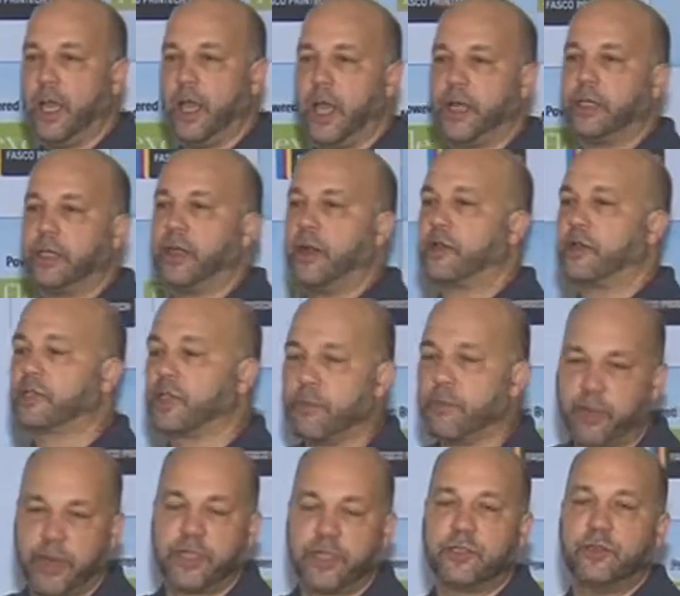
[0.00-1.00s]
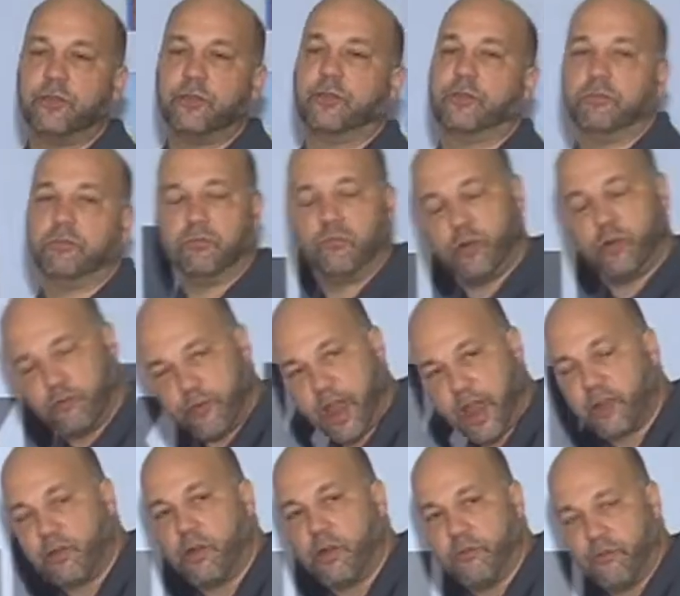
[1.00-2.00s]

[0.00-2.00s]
And there are some places you would rather